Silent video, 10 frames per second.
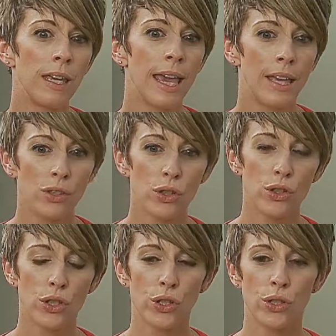cancer
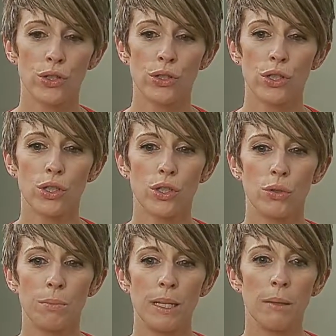turned to
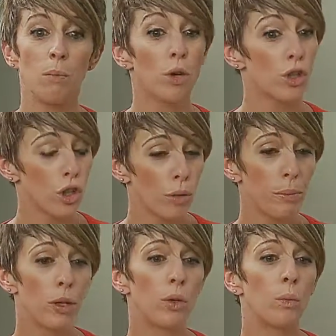be more terminal,